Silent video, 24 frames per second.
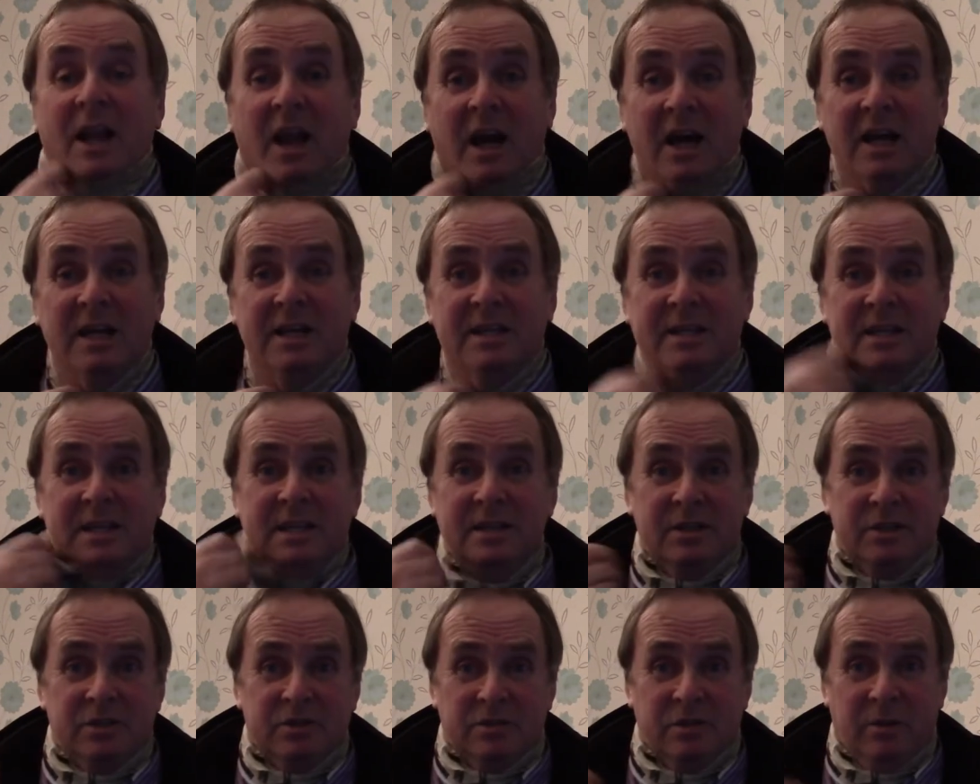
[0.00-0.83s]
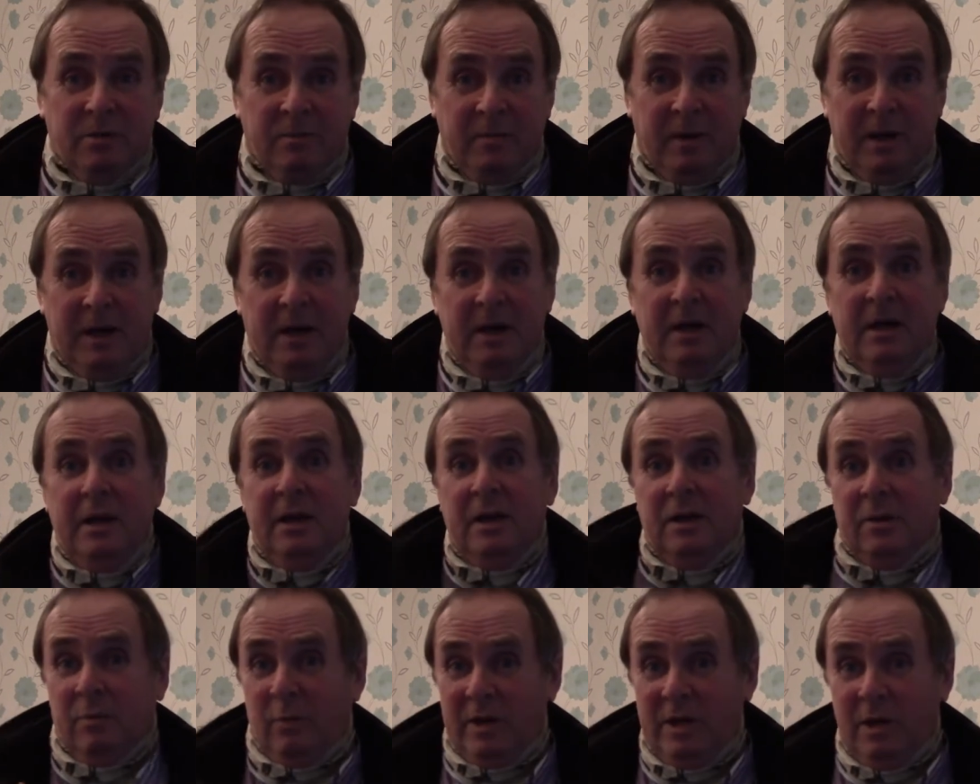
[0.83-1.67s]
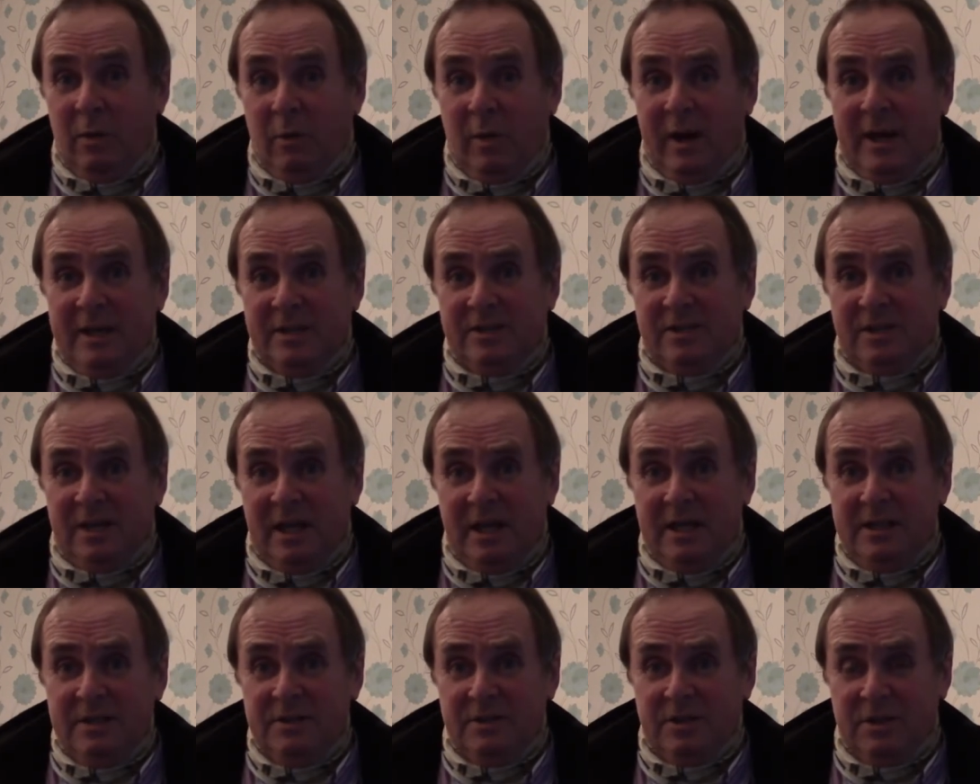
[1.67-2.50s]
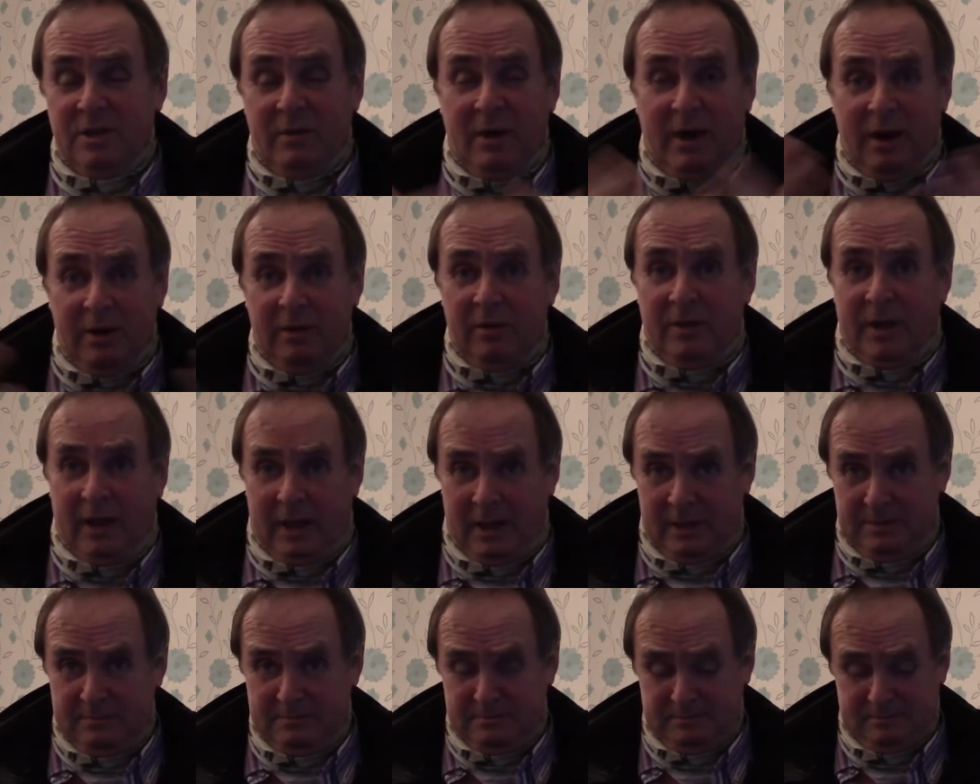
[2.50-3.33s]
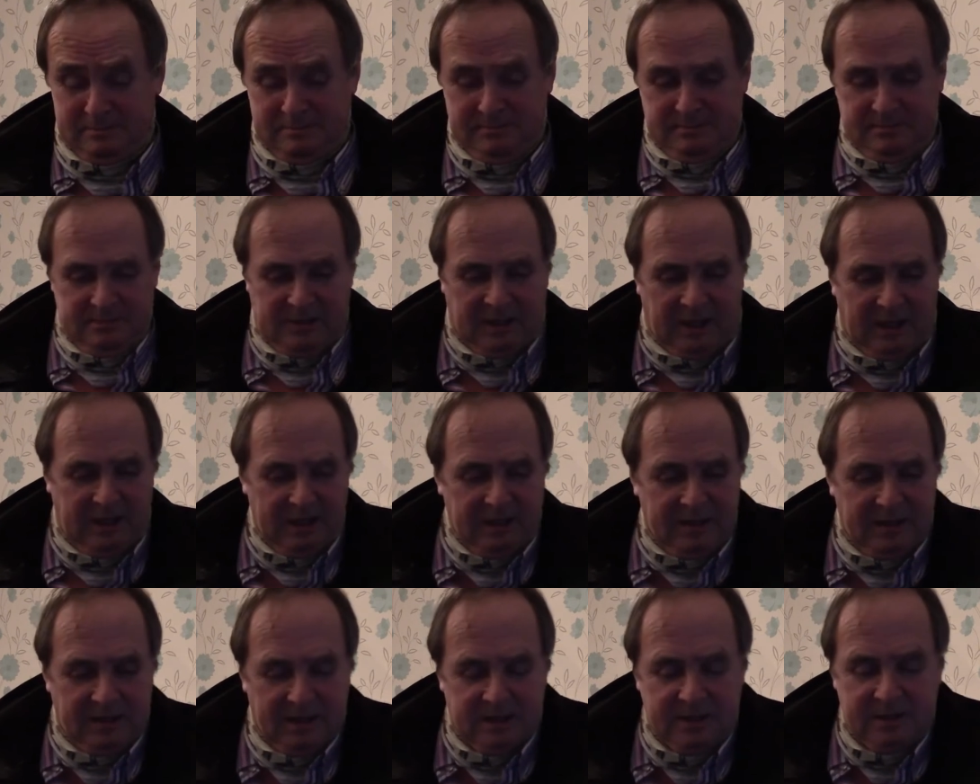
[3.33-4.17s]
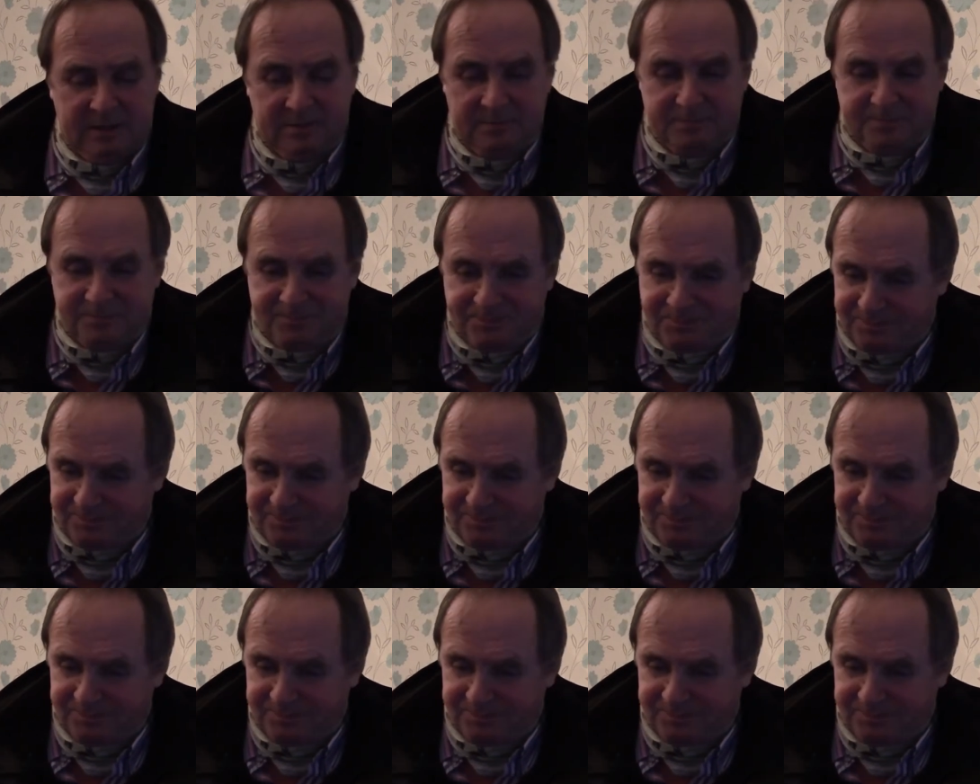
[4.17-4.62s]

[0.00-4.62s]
Light in the summer, when you wear skins and you're out there hiking,